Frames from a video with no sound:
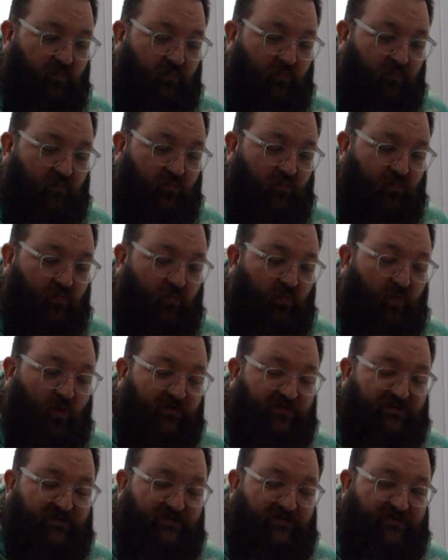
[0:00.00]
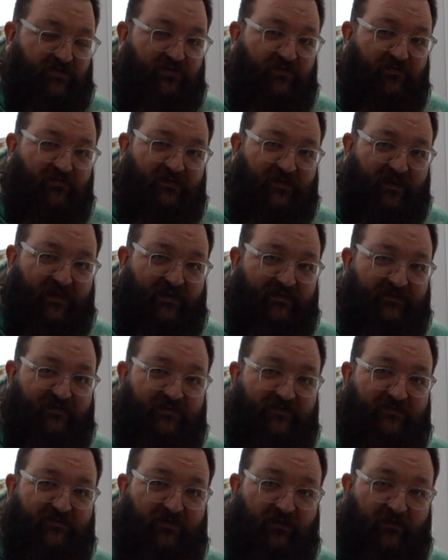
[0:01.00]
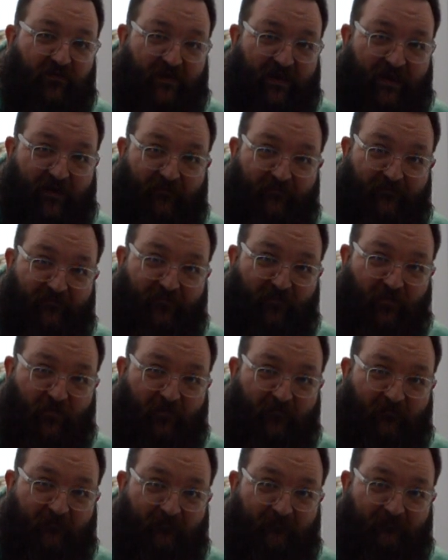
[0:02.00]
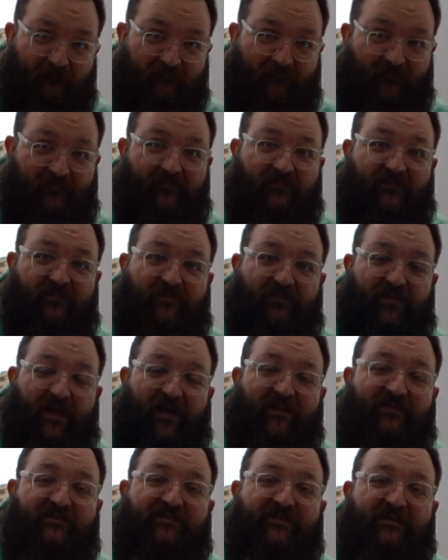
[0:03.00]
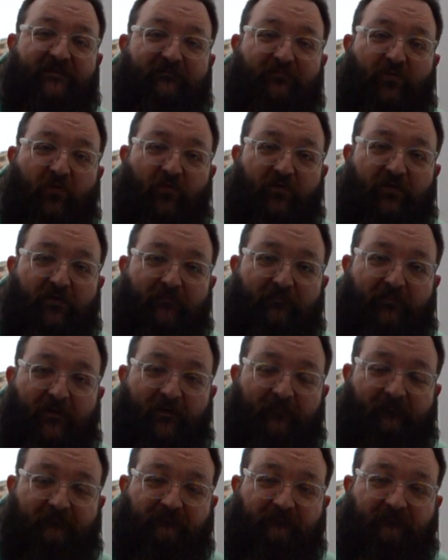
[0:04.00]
What do you need to look out for? That's an important bit.